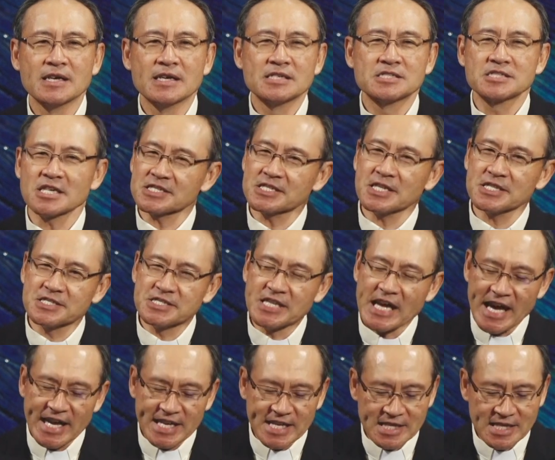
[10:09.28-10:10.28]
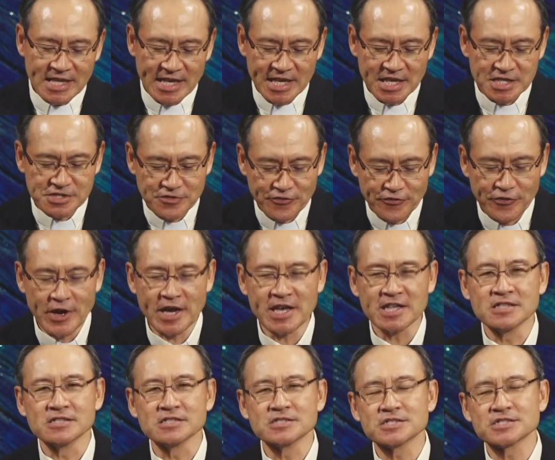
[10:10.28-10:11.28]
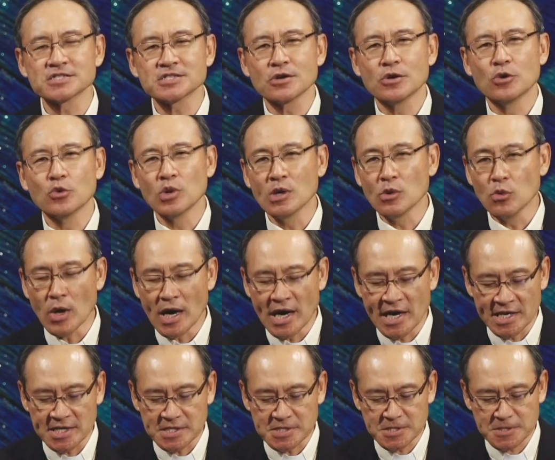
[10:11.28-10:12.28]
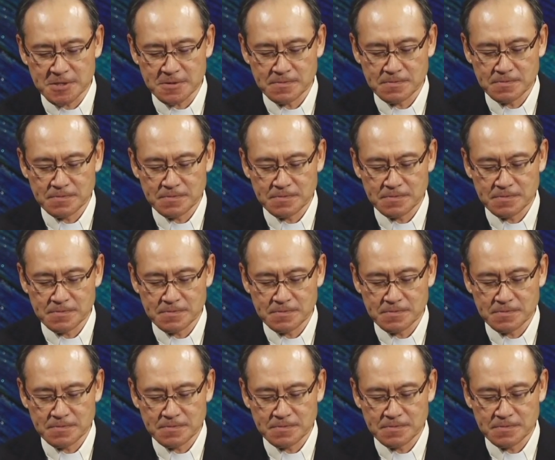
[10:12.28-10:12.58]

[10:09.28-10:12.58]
just as Daniel and his friends were wise.